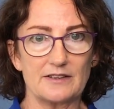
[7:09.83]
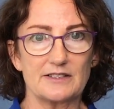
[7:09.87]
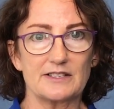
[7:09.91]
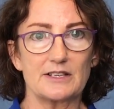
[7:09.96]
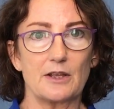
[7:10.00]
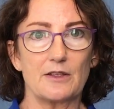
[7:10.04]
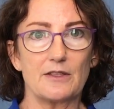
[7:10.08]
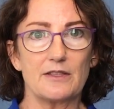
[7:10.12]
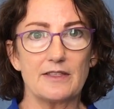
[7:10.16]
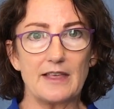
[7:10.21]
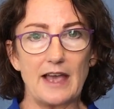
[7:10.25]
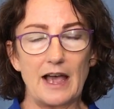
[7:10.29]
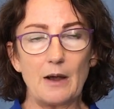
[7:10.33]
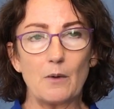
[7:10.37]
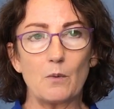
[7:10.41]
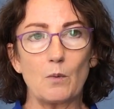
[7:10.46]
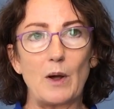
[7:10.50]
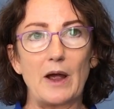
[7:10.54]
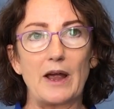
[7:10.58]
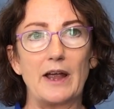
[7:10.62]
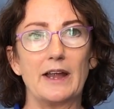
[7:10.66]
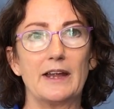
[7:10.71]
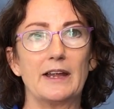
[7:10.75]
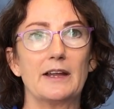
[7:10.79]
So that
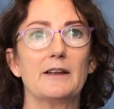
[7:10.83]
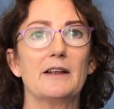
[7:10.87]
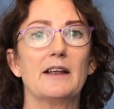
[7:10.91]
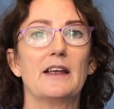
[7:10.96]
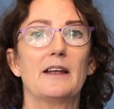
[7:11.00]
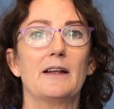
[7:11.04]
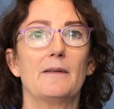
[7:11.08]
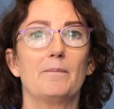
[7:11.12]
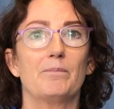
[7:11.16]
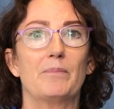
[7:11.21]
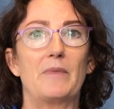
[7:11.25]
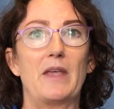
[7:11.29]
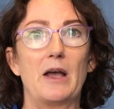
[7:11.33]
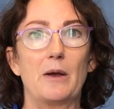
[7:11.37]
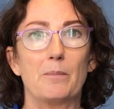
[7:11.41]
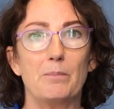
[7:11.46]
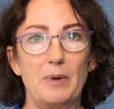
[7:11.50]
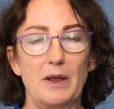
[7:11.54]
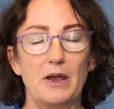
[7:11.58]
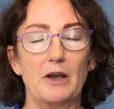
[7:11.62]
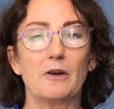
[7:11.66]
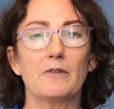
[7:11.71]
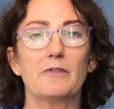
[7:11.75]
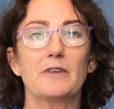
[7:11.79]
way our
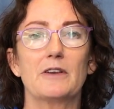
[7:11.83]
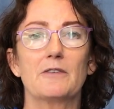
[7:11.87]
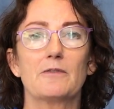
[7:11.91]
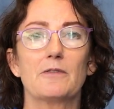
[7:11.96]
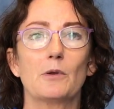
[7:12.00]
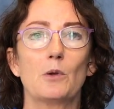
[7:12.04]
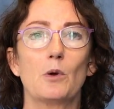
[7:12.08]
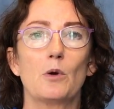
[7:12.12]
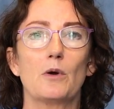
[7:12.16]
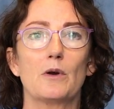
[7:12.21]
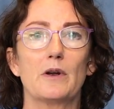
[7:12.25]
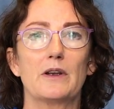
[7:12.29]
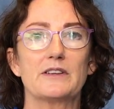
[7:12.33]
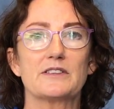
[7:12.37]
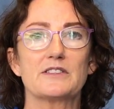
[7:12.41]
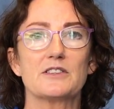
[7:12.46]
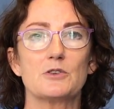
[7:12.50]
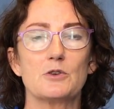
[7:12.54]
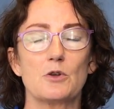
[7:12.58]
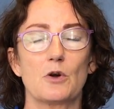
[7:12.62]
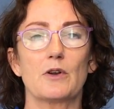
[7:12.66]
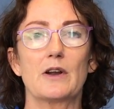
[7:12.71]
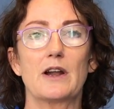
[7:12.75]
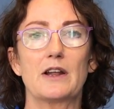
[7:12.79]
pelvic floor is
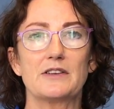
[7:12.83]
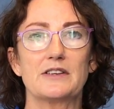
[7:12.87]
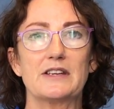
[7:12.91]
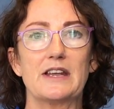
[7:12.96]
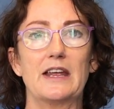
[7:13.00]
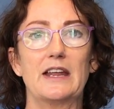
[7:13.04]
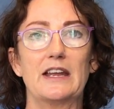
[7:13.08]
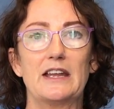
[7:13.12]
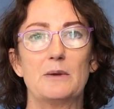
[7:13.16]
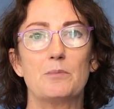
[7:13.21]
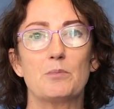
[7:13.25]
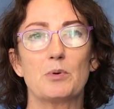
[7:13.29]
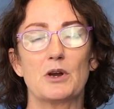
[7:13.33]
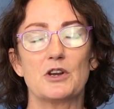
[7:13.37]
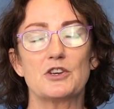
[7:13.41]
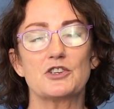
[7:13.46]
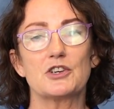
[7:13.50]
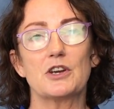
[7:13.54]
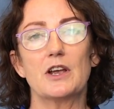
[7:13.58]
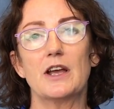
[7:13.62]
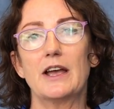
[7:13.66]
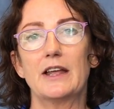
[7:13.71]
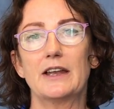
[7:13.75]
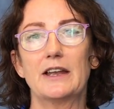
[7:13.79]
not under any
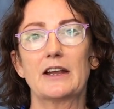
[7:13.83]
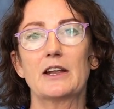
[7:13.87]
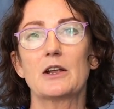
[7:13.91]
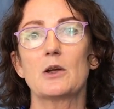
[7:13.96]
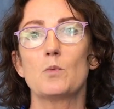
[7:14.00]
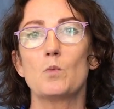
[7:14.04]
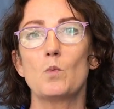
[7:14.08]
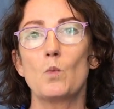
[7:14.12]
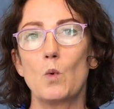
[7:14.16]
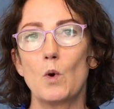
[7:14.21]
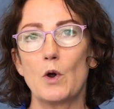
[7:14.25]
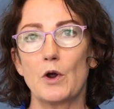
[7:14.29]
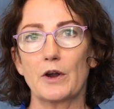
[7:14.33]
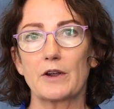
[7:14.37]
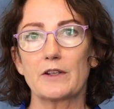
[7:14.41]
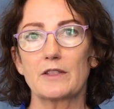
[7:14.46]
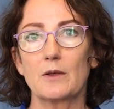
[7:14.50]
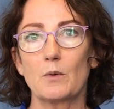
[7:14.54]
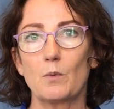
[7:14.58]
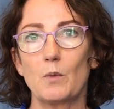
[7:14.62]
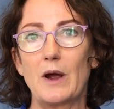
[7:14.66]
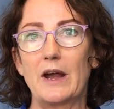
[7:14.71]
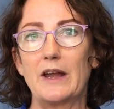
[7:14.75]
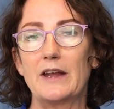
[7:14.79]
pressure and it can work
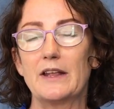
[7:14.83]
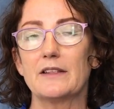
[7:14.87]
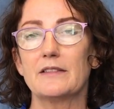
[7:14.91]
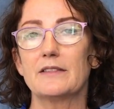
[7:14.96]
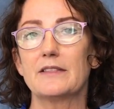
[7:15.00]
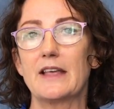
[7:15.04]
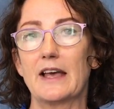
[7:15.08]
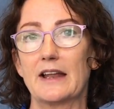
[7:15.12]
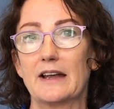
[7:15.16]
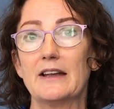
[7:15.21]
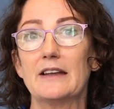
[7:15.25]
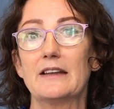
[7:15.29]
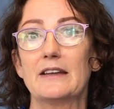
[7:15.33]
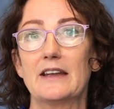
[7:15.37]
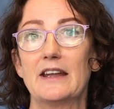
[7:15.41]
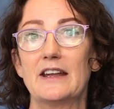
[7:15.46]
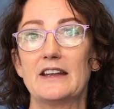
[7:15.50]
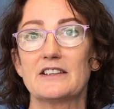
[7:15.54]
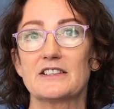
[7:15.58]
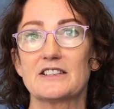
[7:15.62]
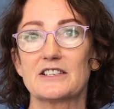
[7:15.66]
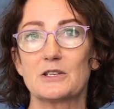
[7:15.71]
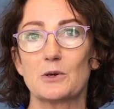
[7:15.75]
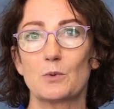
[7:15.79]
the way that it
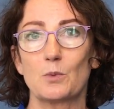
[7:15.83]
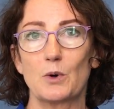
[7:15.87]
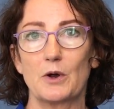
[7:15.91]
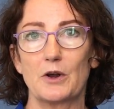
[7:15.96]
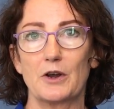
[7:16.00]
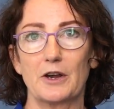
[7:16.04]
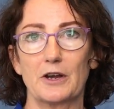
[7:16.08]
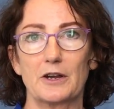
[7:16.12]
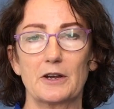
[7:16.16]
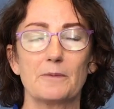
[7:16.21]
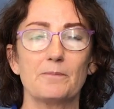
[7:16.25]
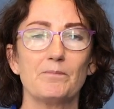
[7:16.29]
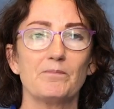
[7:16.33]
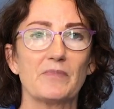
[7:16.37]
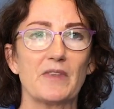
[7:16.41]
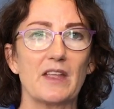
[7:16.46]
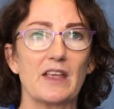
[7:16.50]
needs to work.